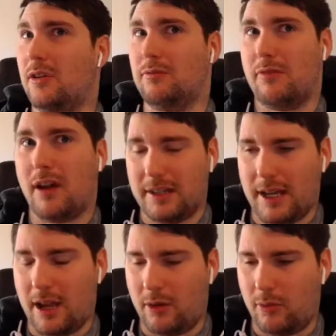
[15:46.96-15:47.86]
right
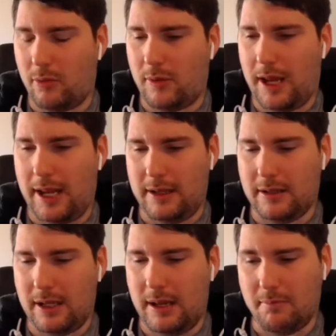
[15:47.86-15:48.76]
now
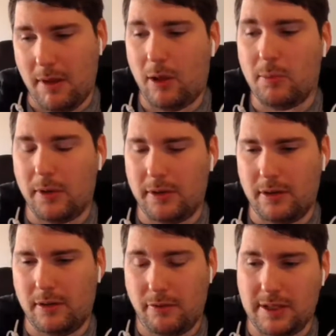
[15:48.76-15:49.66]
in in Melbourne,
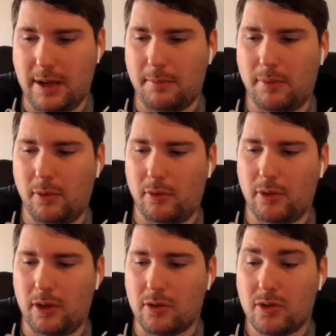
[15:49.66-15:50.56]
for example,
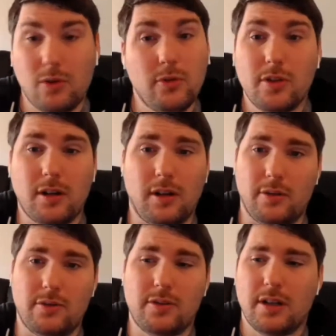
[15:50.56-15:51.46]
you know schools are
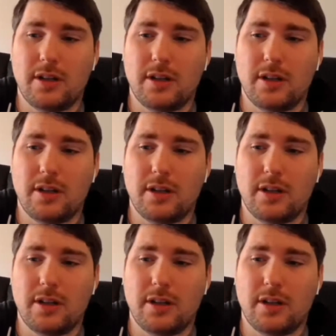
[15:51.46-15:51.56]
closed,